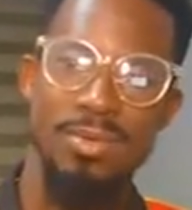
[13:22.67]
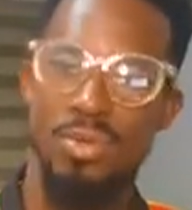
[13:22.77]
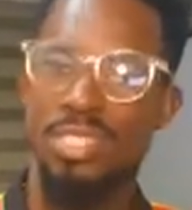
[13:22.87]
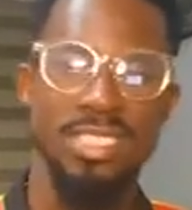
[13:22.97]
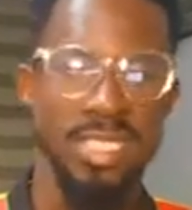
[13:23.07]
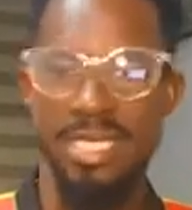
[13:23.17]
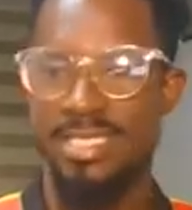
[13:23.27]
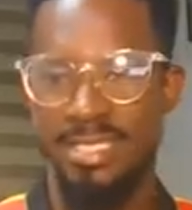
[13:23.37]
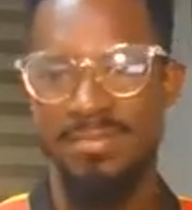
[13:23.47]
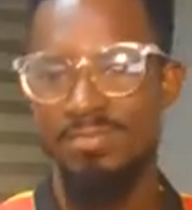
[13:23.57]

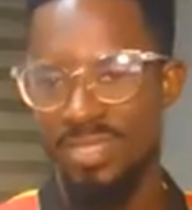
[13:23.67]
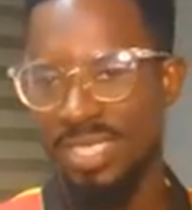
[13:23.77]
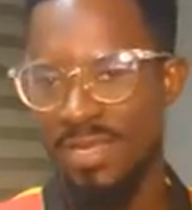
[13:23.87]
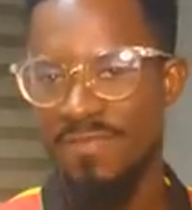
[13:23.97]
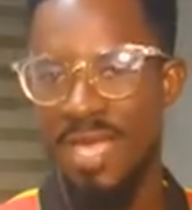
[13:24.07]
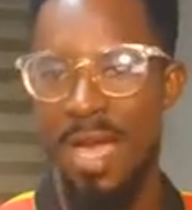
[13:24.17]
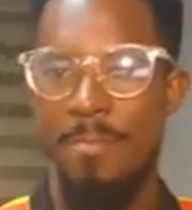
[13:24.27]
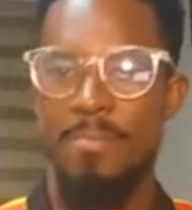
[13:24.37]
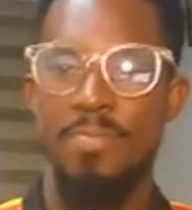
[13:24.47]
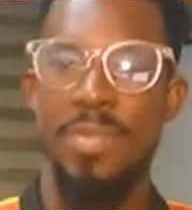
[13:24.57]
Russia's behavior,
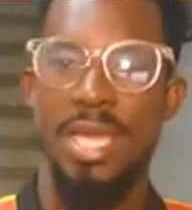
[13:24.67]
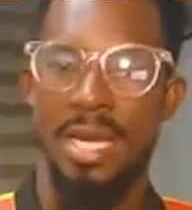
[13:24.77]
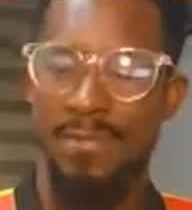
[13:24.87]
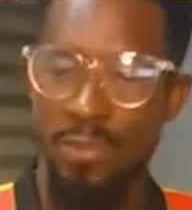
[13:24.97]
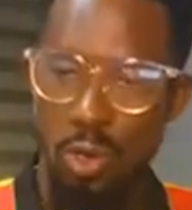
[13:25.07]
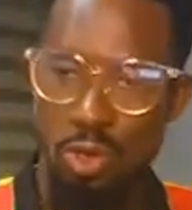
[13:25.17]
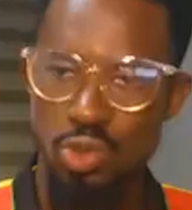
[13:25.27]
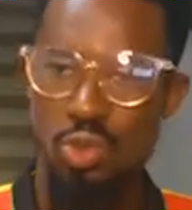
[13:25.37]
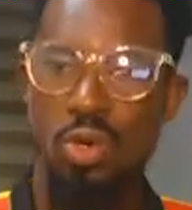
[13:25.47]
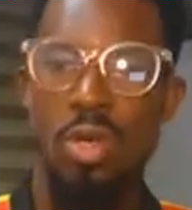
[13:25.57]
and have
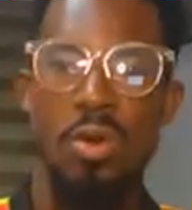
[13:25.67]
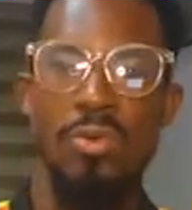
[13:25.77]
also